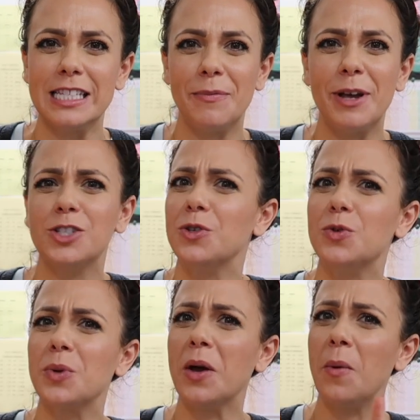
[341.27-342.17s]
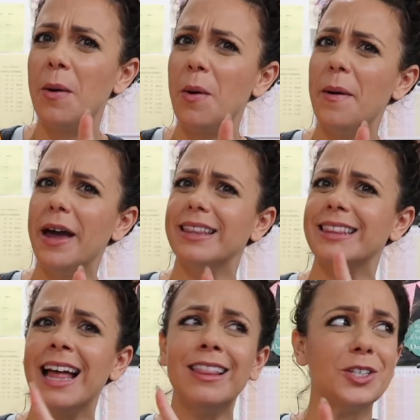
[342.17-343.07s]
then my students were like, wait, wait,
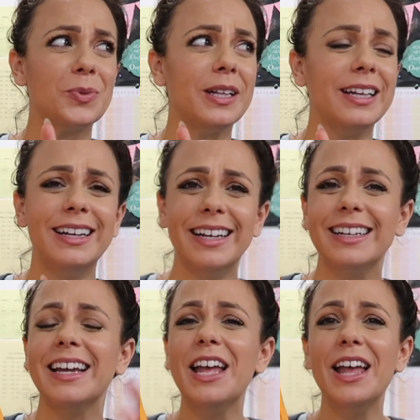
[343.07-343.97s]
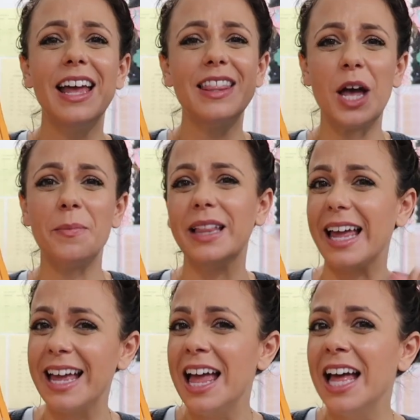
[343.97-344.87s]
wait, that looks really good. And they had me
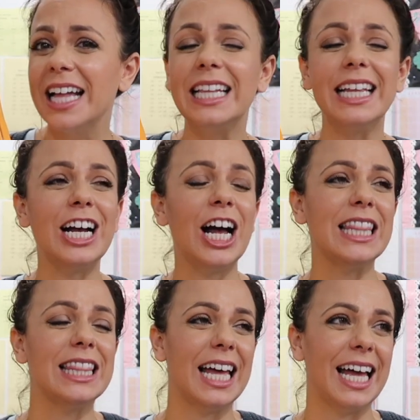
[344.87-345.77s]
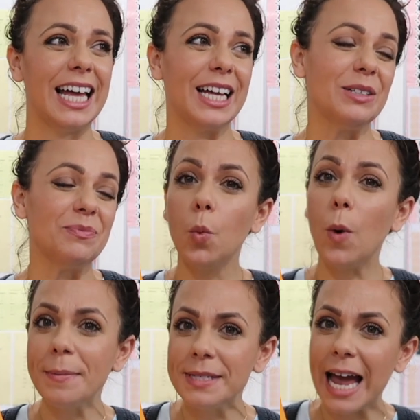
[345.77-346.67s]
like click on the
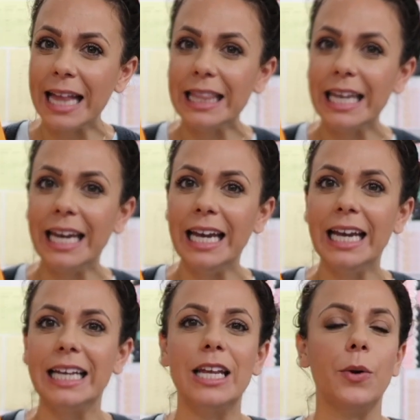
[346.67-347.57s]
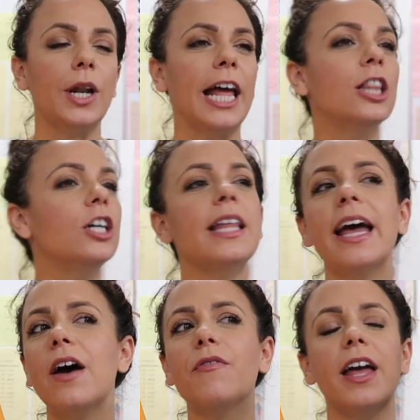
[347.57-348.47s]
website link and they were like, look, they
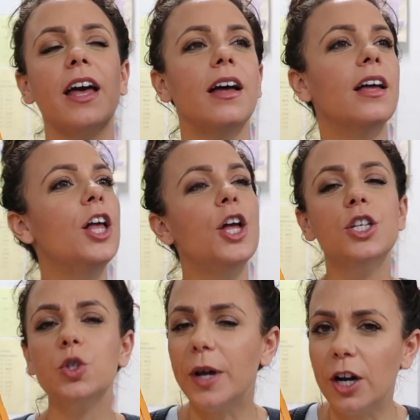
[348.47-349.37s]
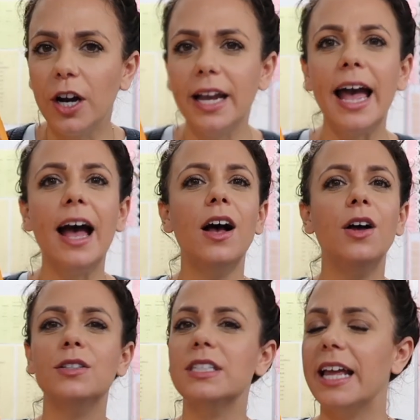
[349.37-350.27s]
have like a Twitter
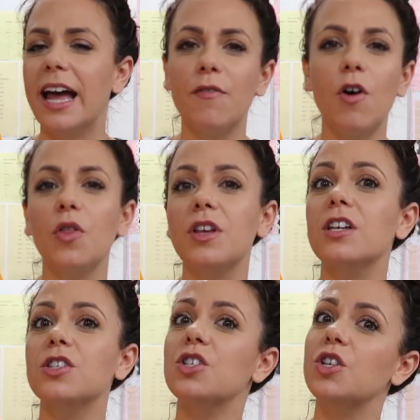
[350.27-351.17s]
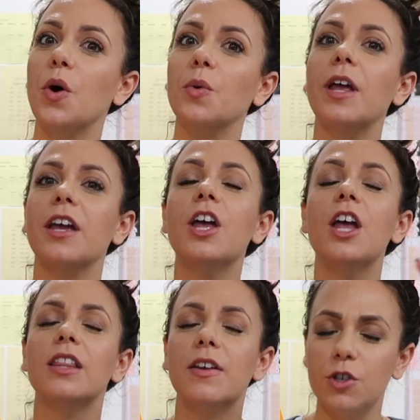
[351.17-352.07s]
account and they have all these, you know, like
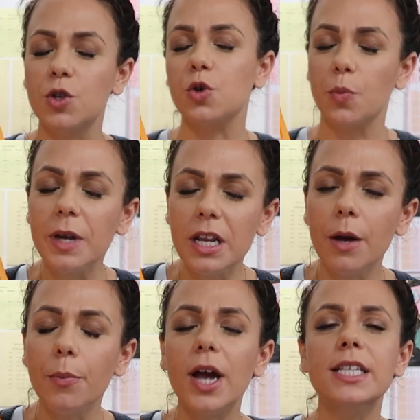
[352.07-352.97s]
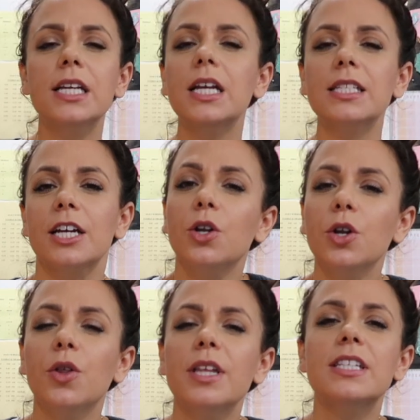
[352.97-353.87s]
they have a social media presence. Like, no,
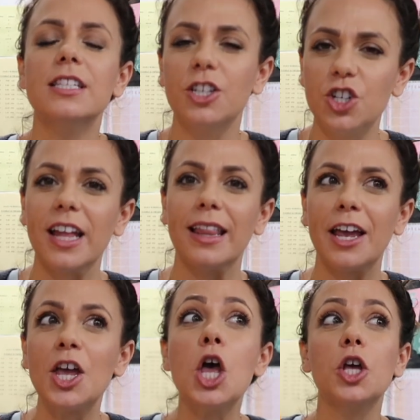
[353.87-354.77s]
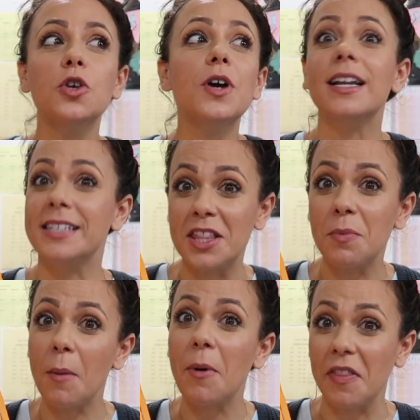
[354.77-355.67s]
no, no, this is legit. Like, you got to take
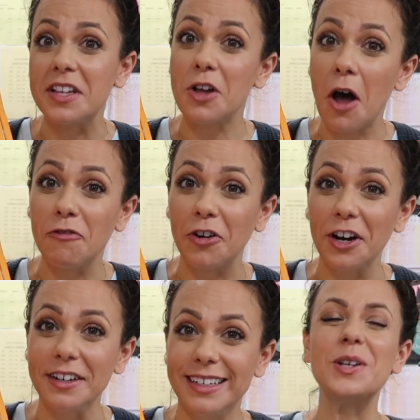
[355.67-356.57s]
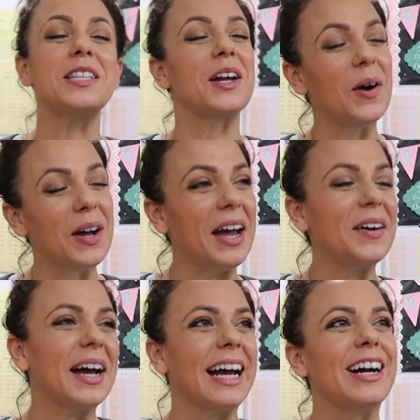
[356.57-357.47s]
them up on this offer. So I was like,
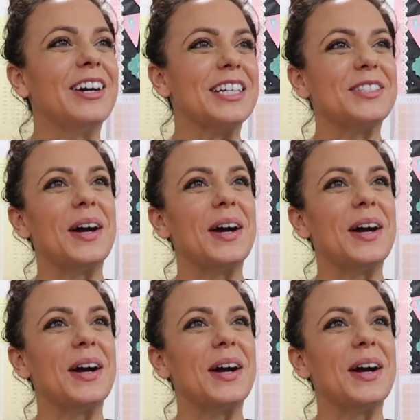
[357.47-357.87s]
okay, okay, all right.